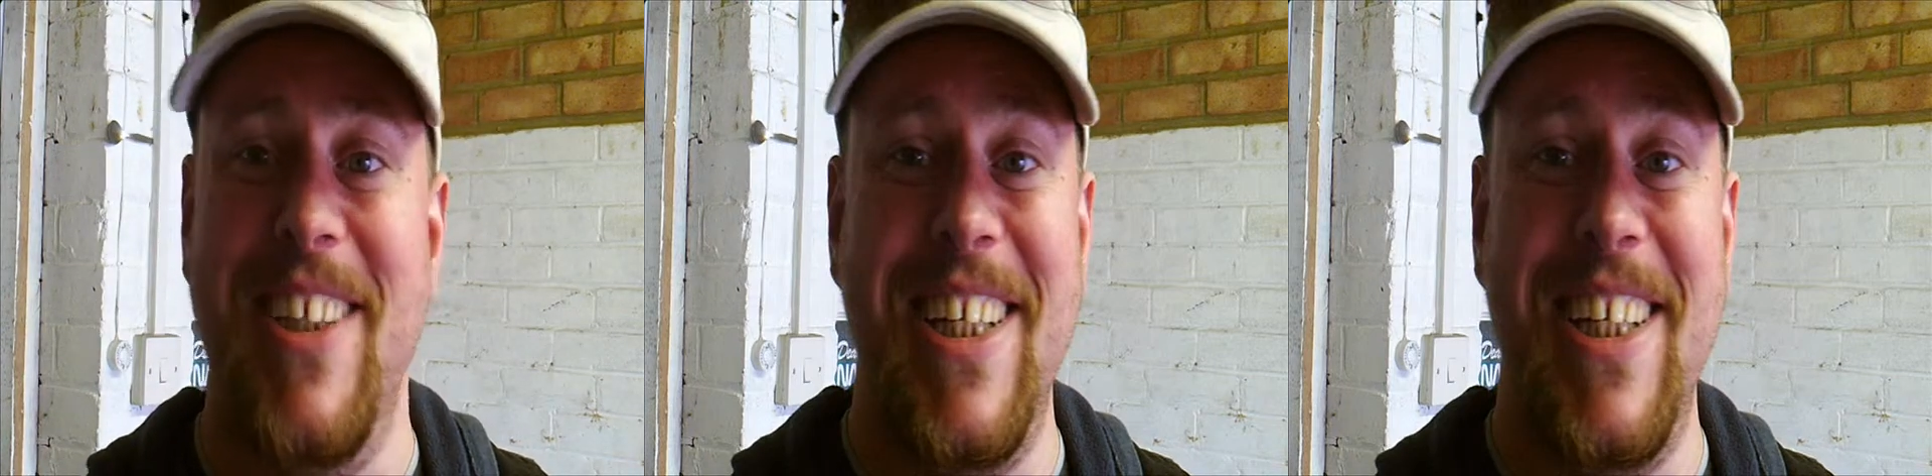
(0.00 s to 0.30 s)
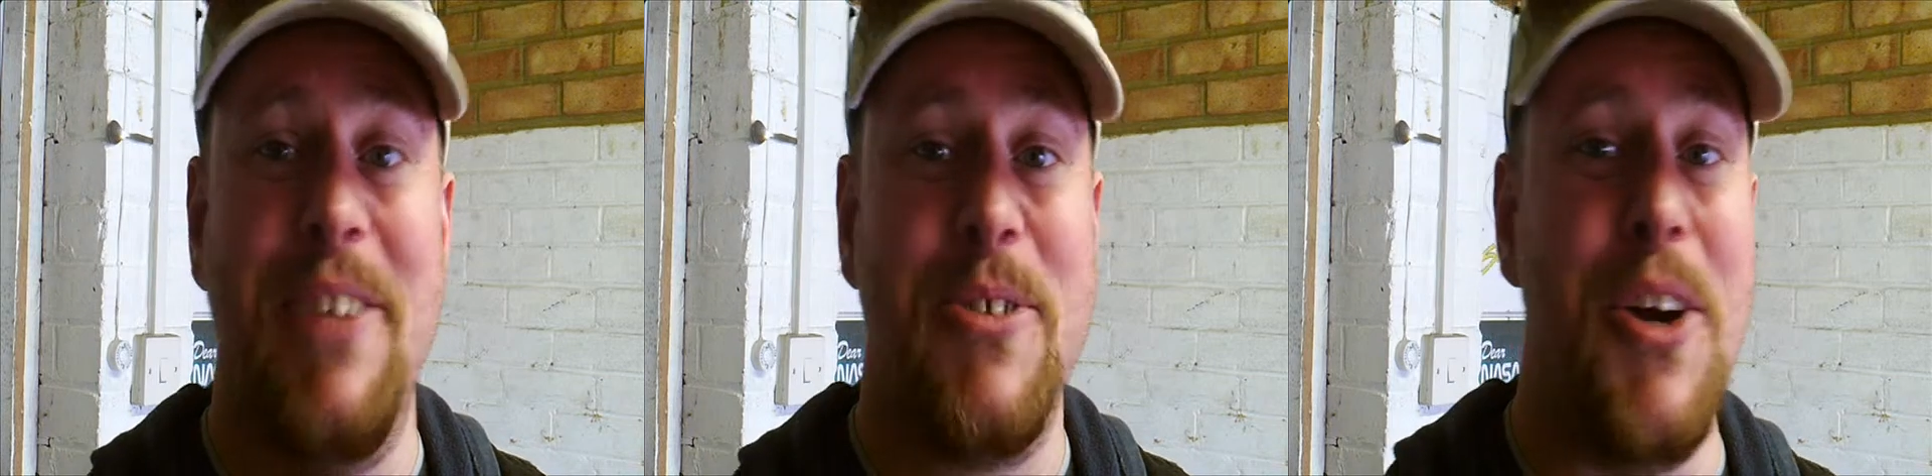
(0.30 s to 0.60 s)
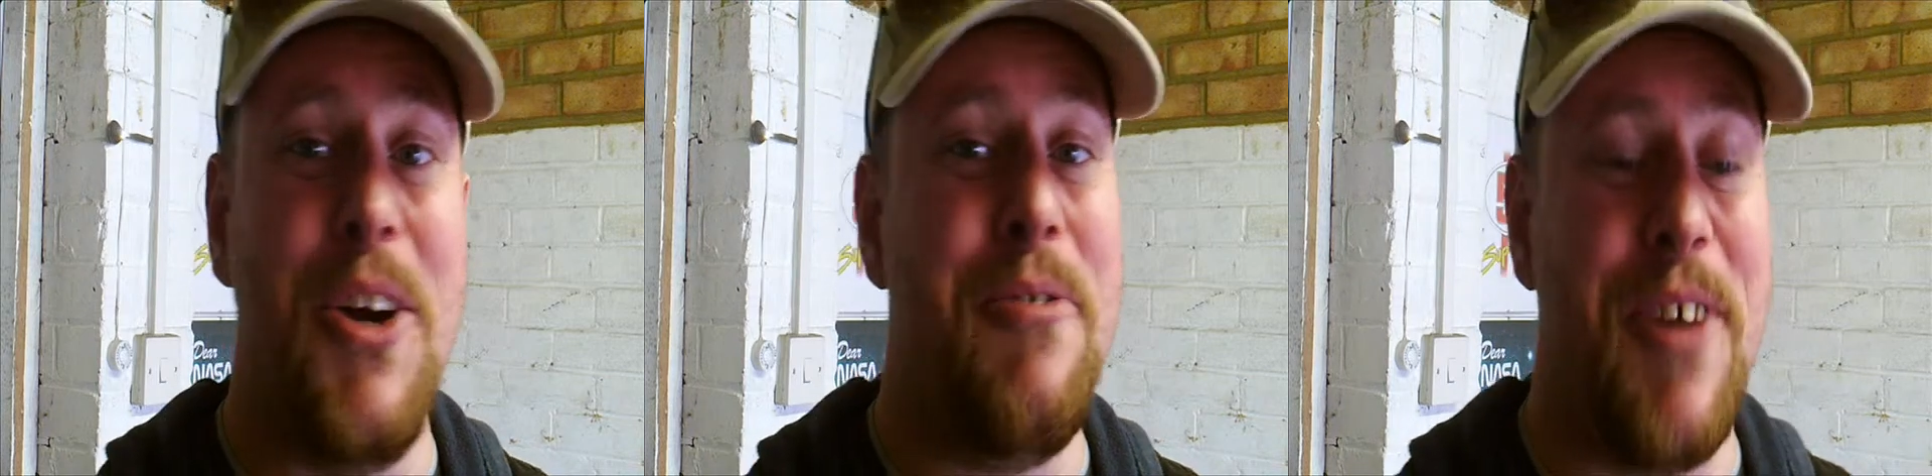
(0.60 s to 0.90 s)
It was a lot of
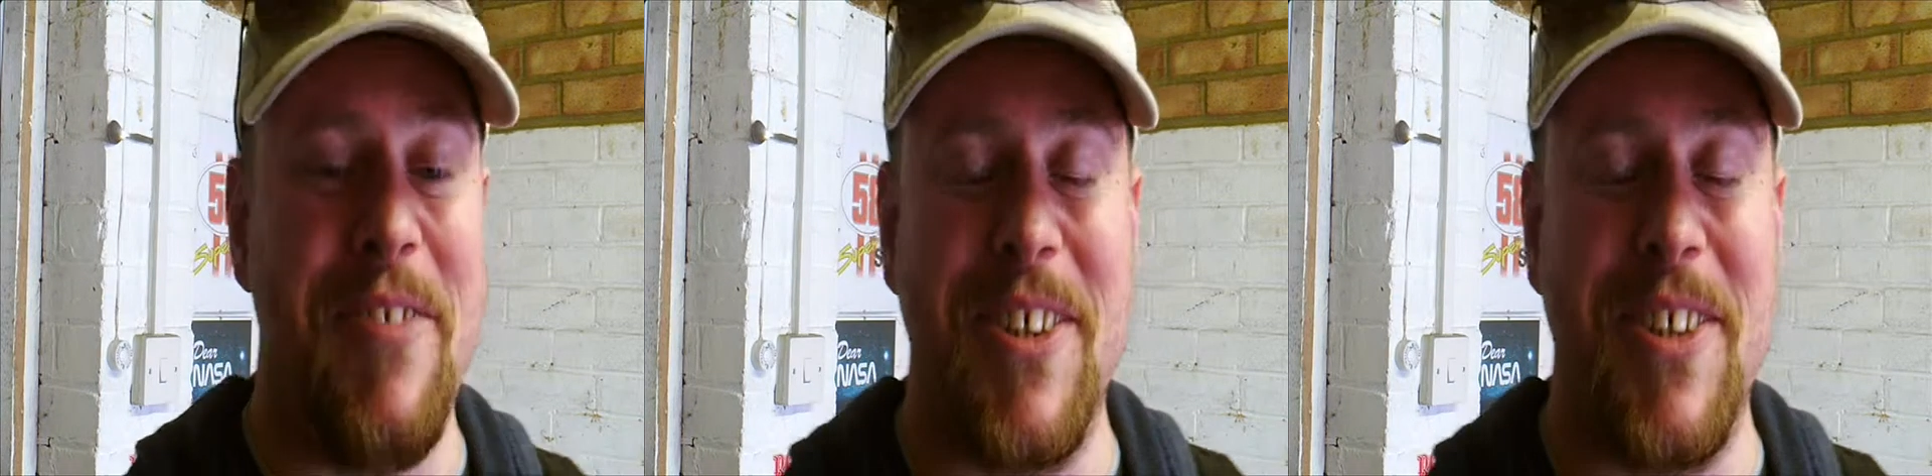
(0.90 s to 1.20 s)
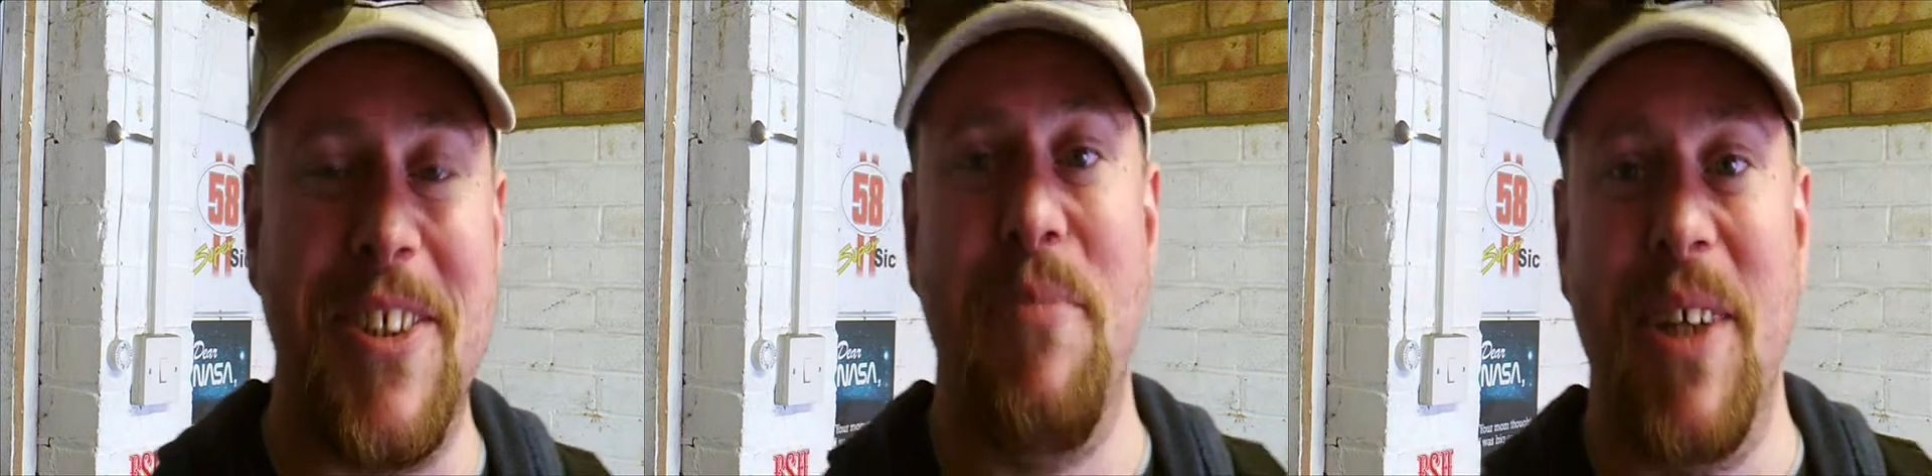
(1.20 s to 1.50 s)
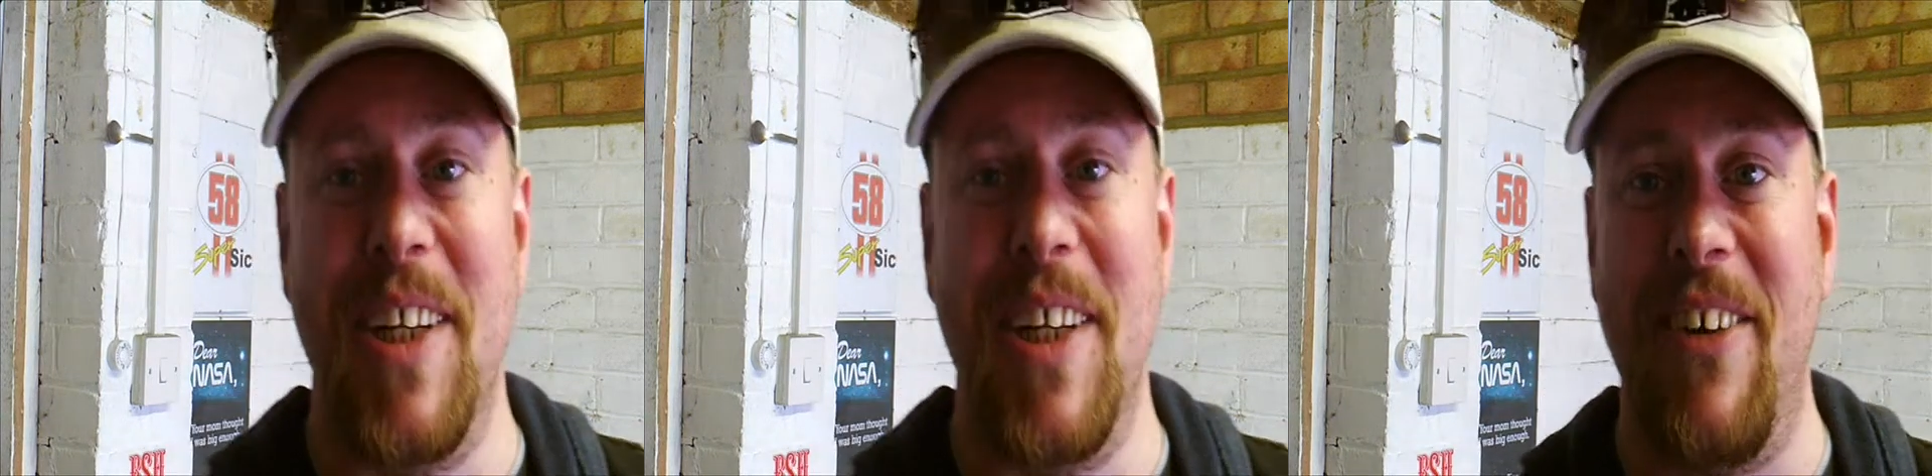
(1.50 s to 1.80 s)
fun having Toby in the
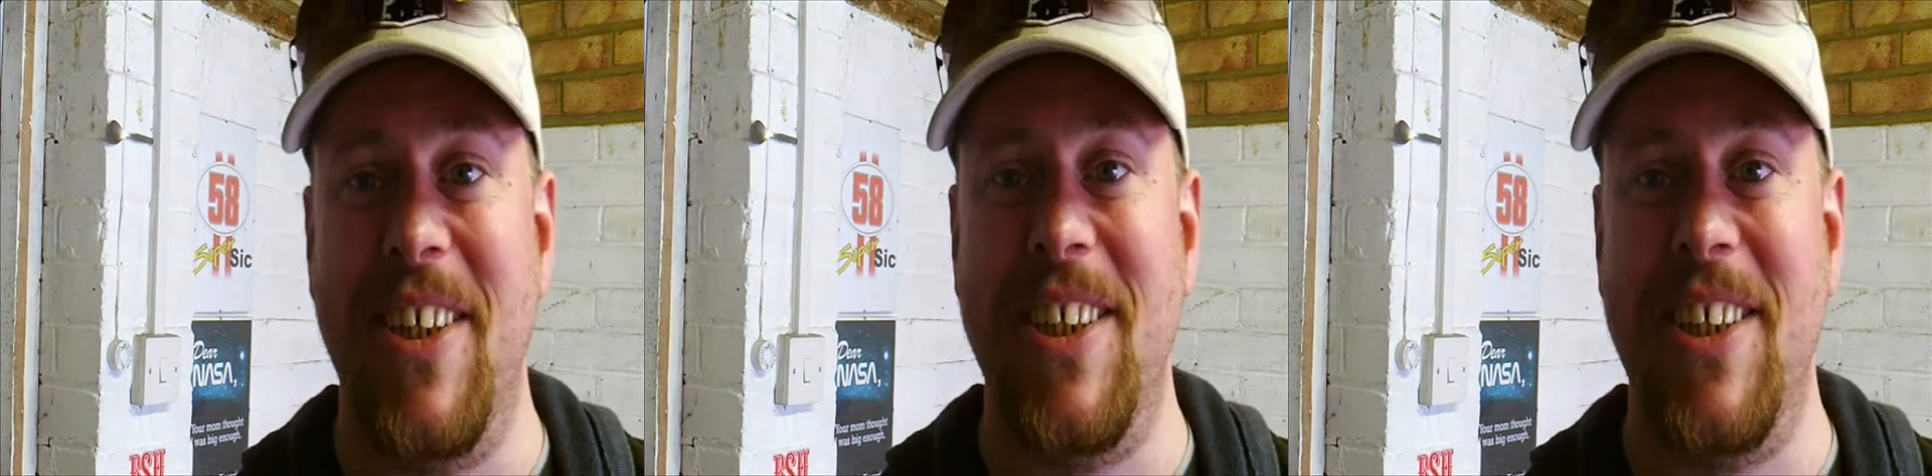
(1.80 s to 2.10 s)
garage.